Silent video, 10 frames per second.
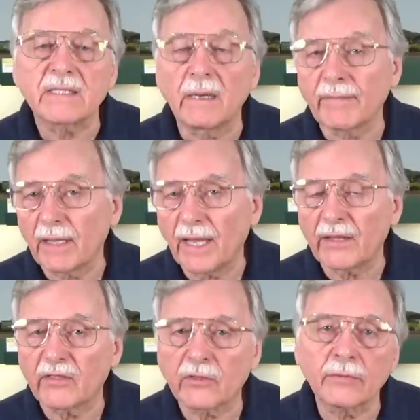at something
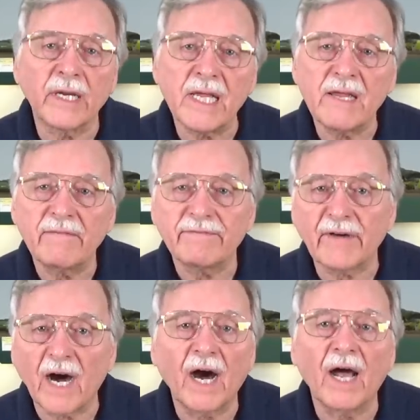like 3,
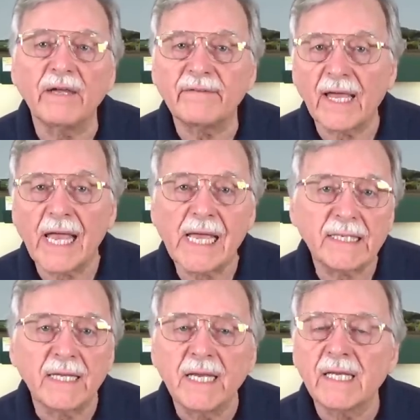5,
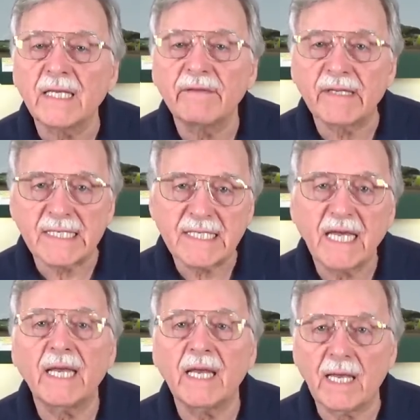8, even
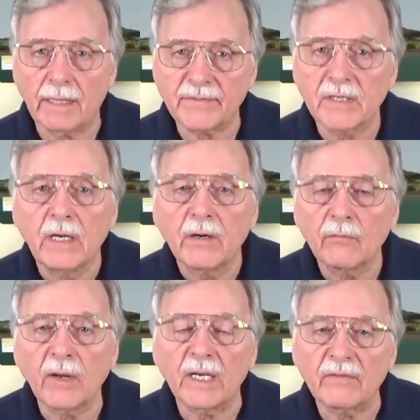10 amps
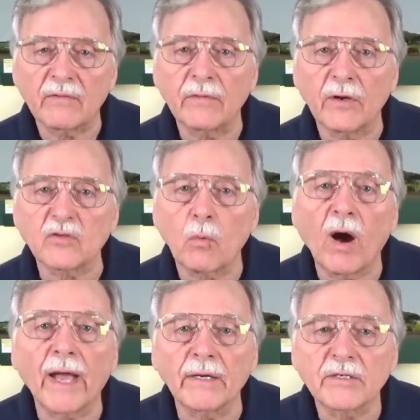running through those
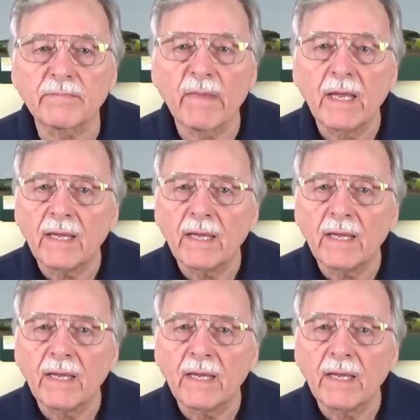wires.